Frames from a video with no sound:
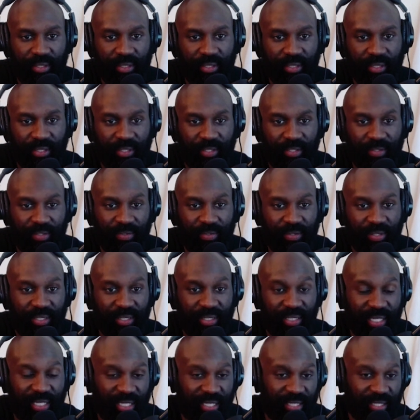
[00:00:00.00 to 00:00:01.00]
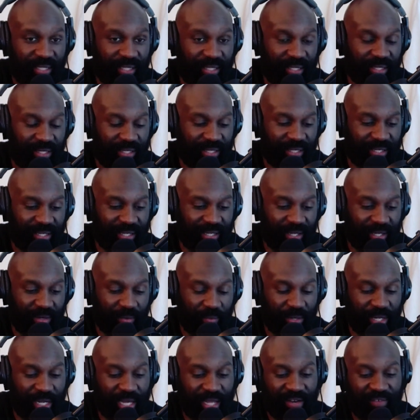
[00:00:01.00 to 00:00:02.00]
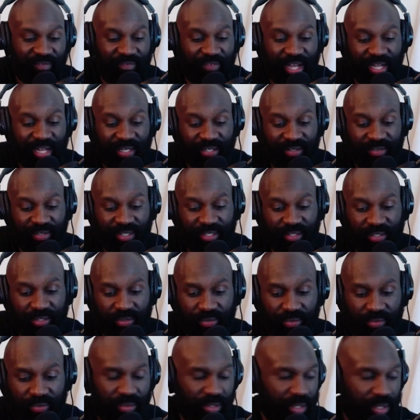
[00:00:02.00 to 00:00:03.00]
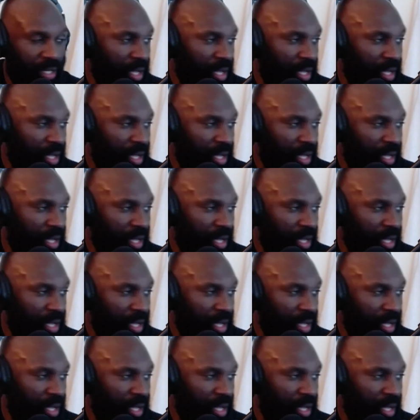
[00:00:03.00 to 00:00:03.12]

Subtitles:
You know, then we got to factor in too.